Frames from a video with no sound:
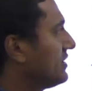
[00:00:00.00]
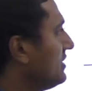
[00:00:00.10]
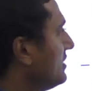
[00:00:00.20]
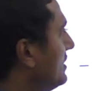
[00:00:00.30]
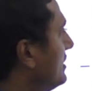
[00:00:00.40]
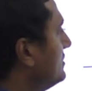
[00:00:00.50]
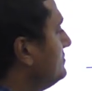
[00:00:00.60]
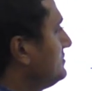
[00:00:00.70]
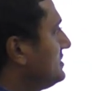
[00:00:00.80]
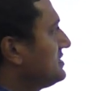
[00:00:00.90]
Okay,
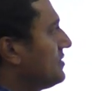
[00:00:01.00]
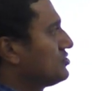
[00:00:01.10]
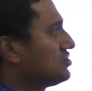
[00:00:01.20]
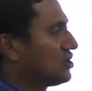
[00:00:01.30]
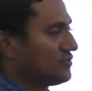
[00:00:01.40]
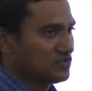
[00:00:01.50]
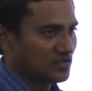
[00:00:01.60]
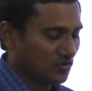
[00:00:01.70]
this is about shadow waves.